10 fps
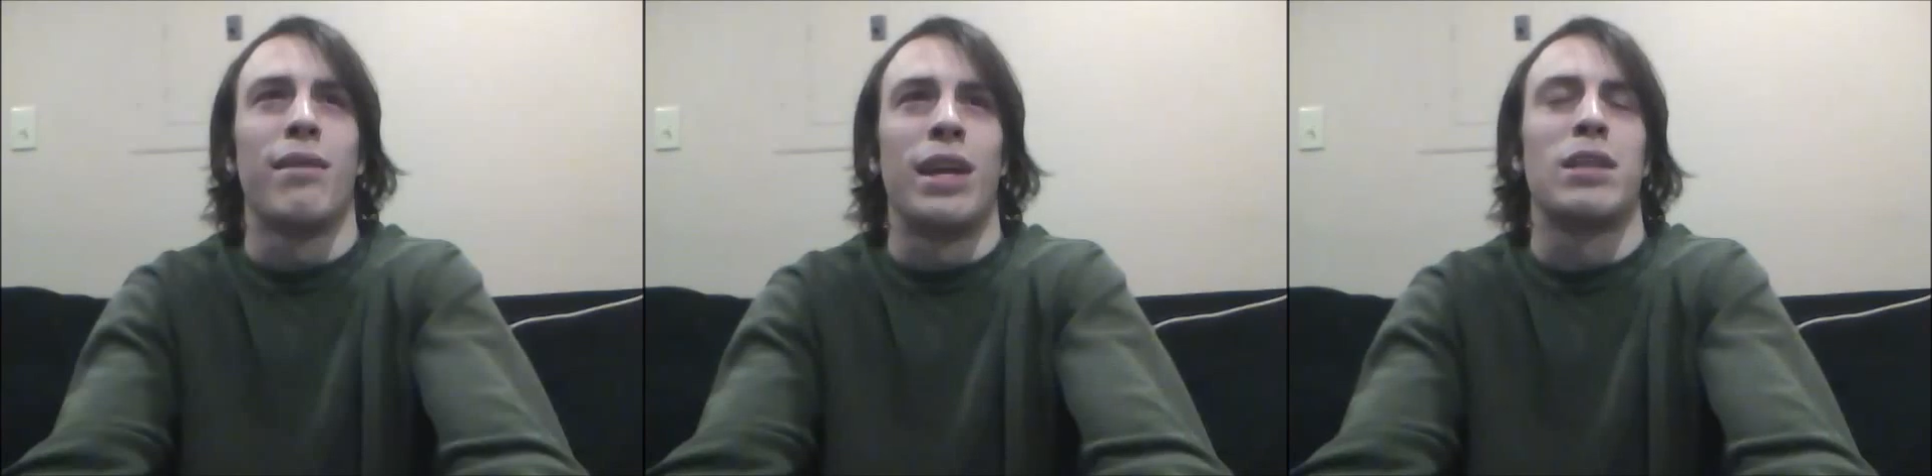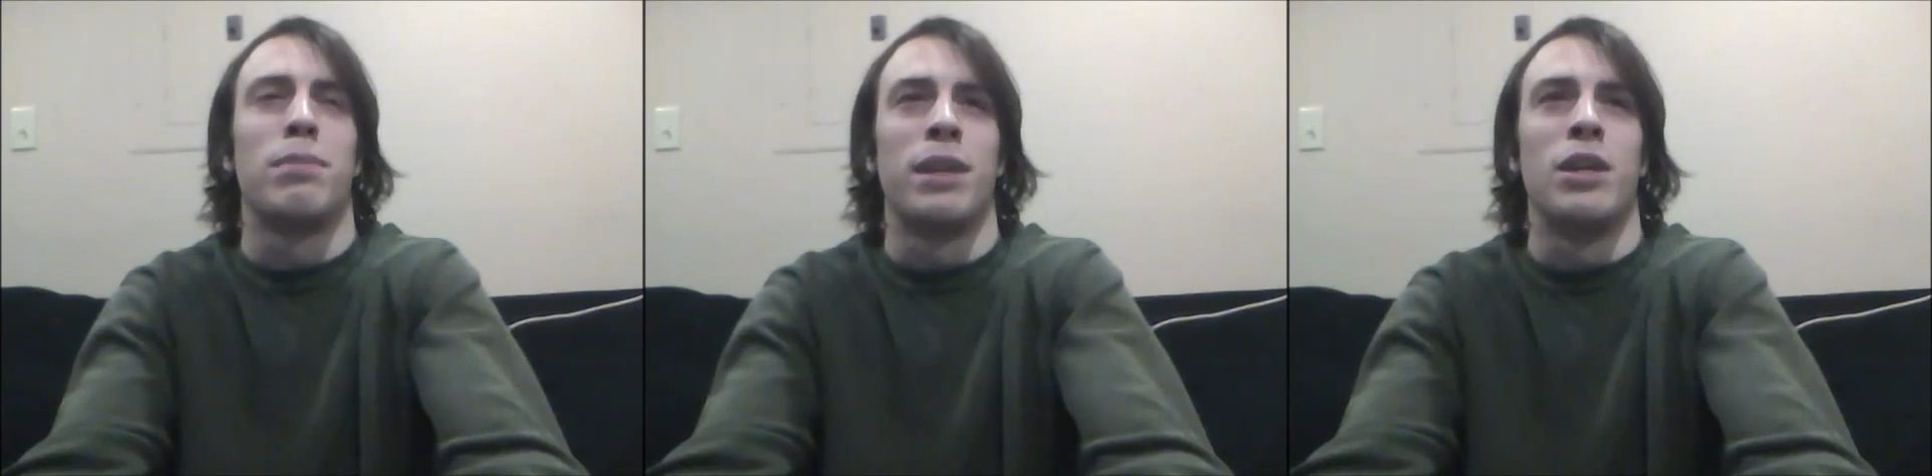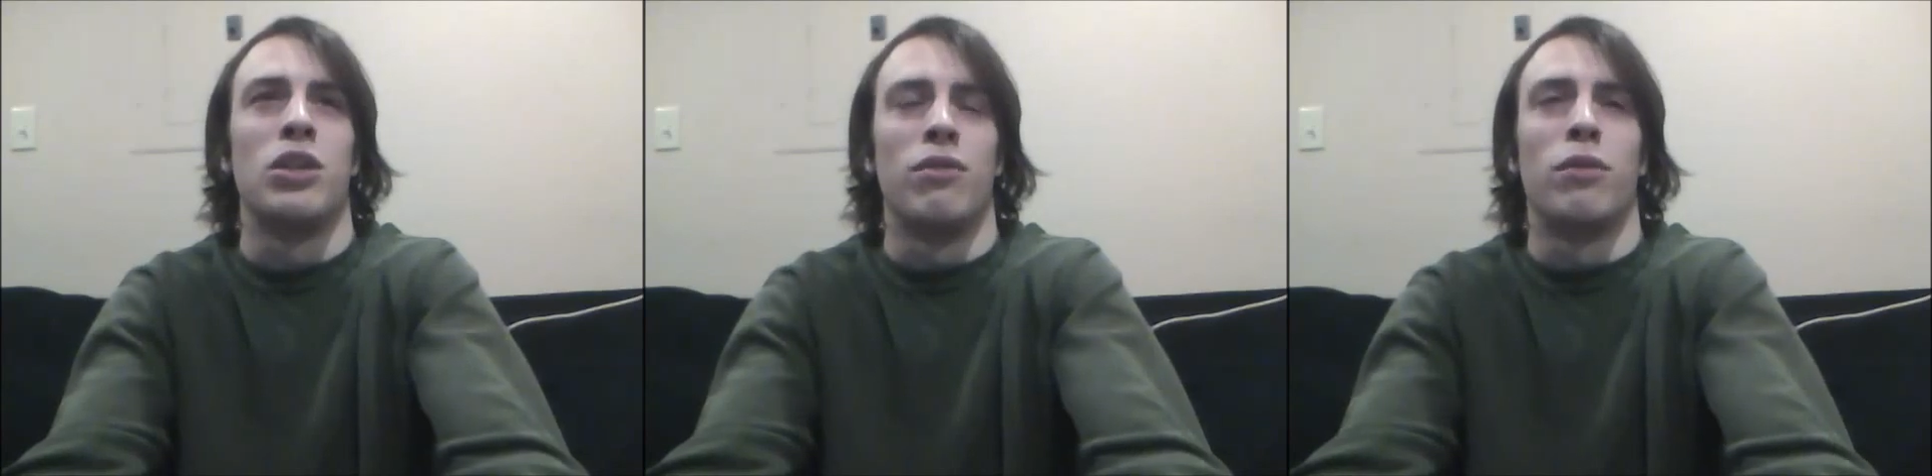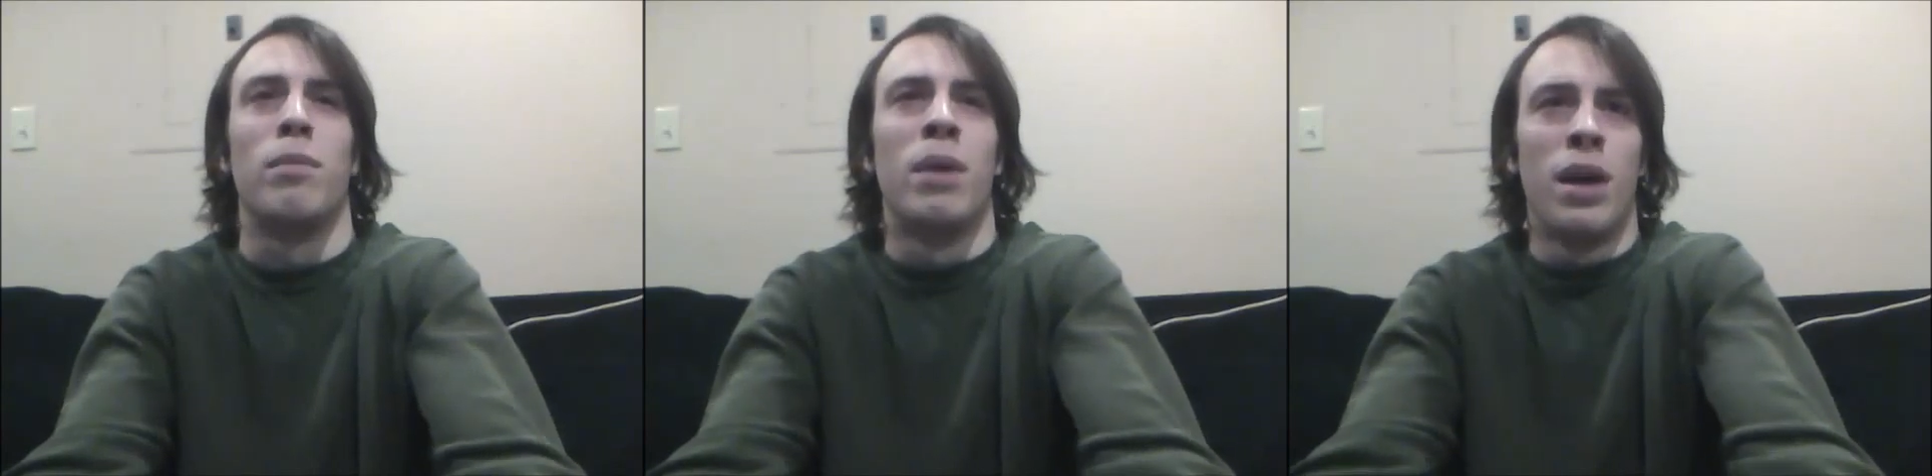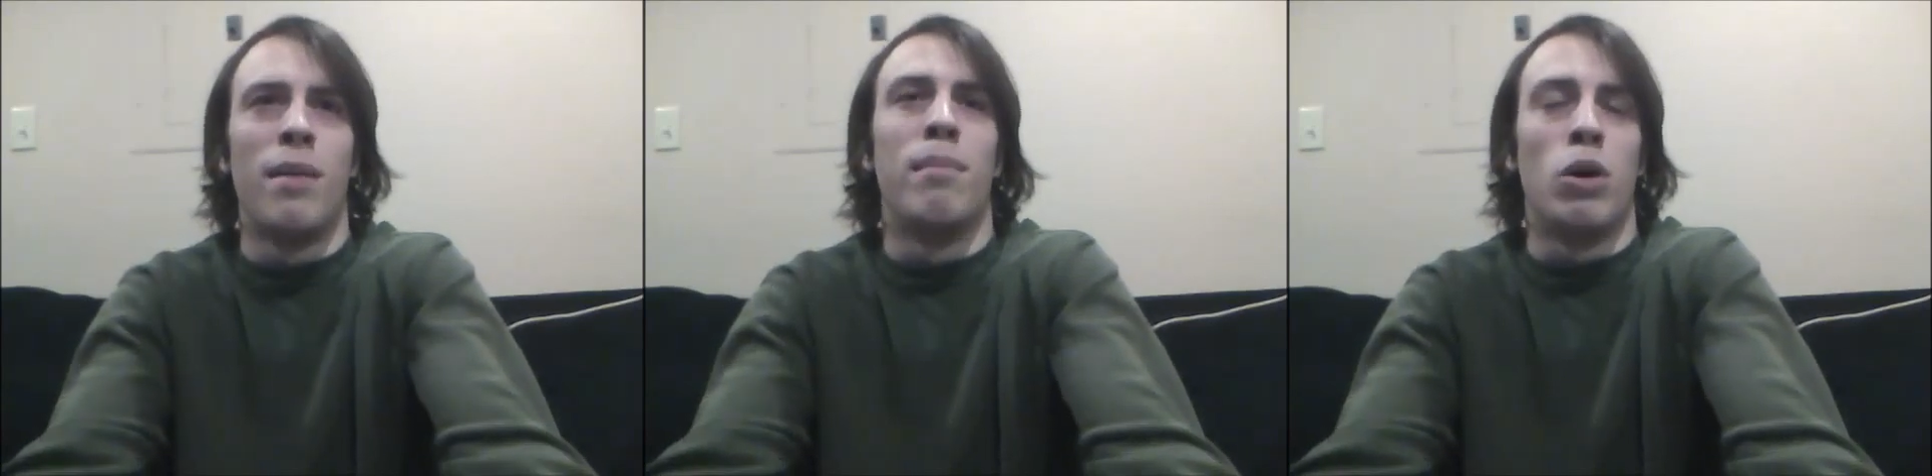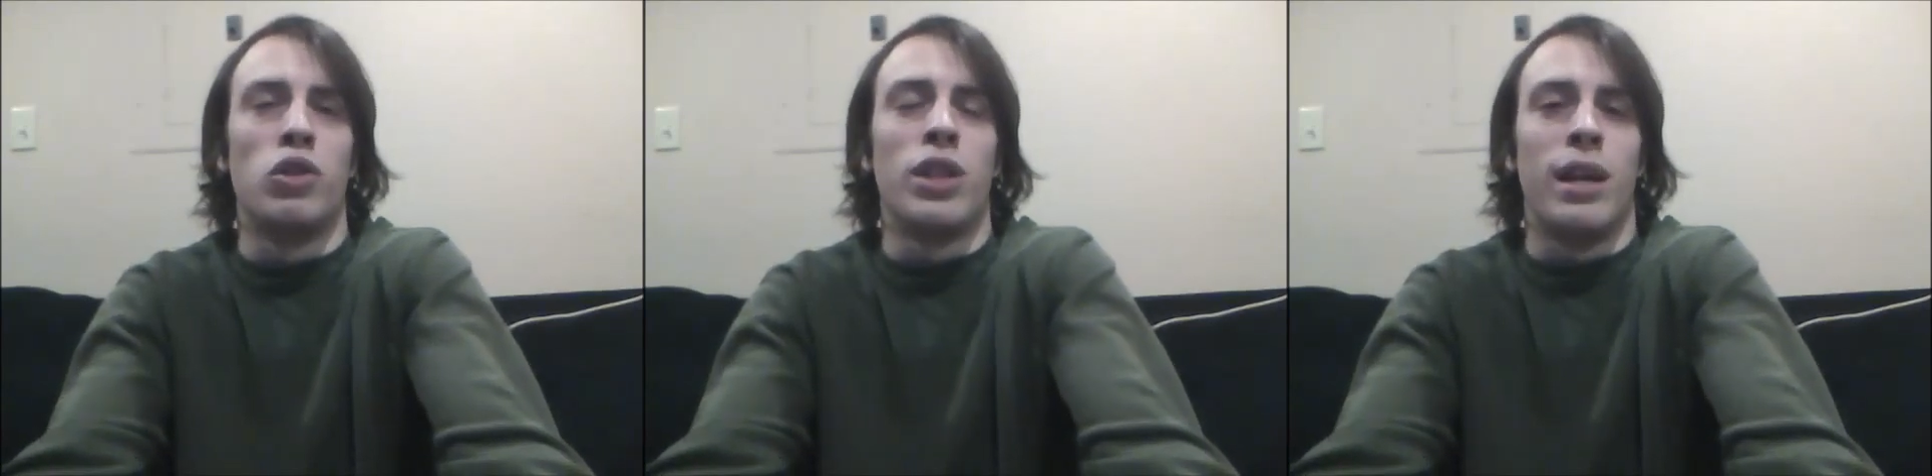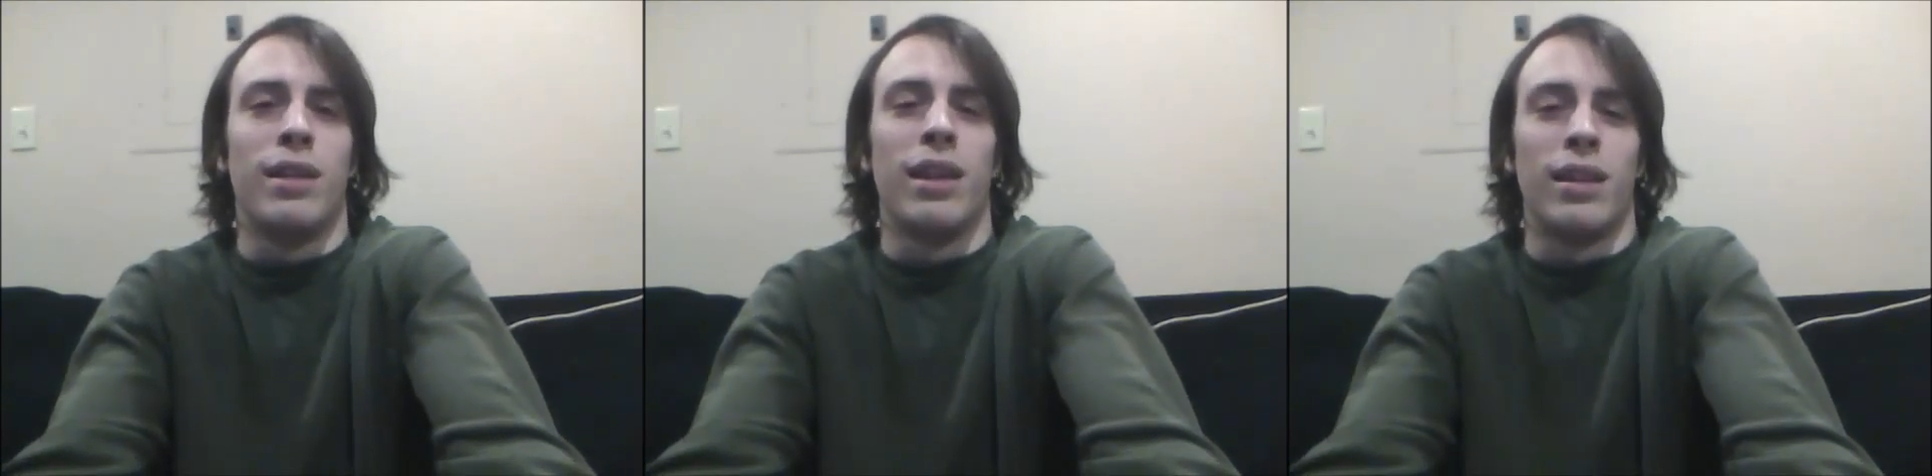an explanation for most anything